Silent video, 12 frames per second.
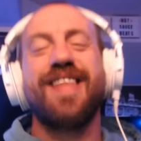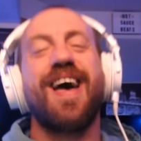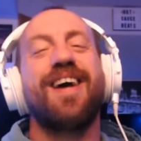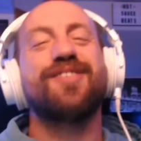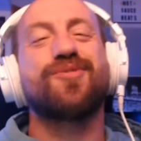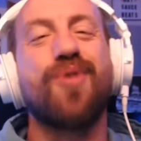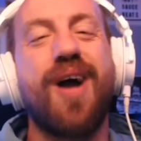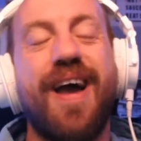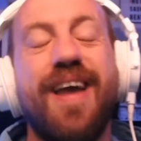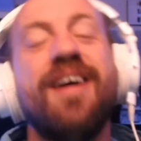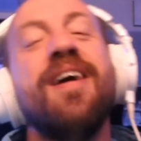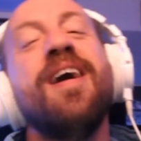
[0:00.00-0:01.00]
That is
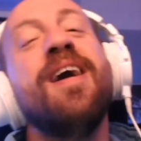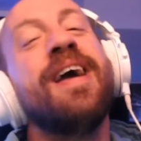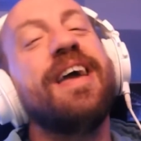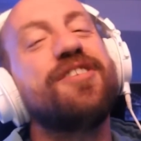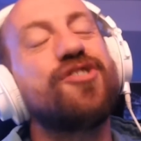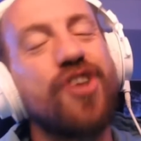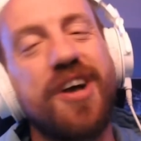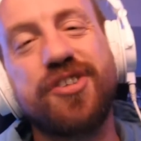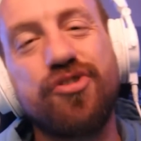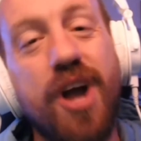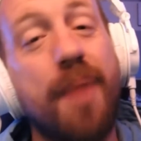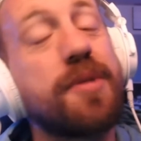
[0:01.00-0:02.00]
right, he
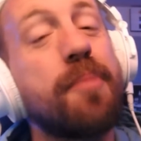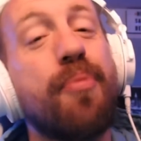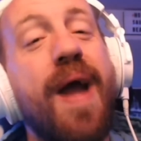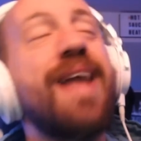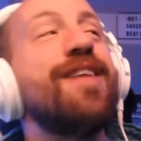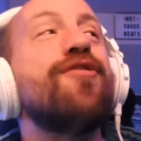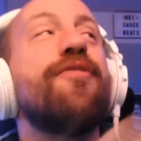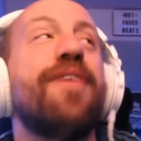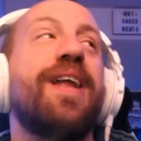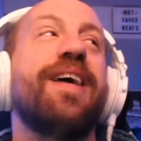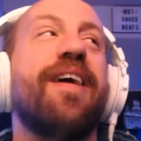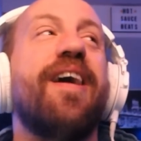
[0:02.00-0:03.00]
just dropped a brand new
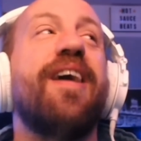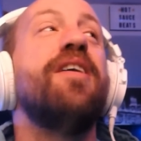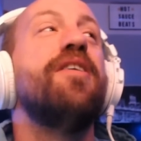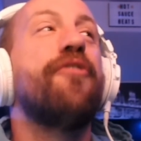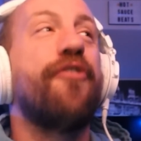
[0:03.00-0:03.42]
video,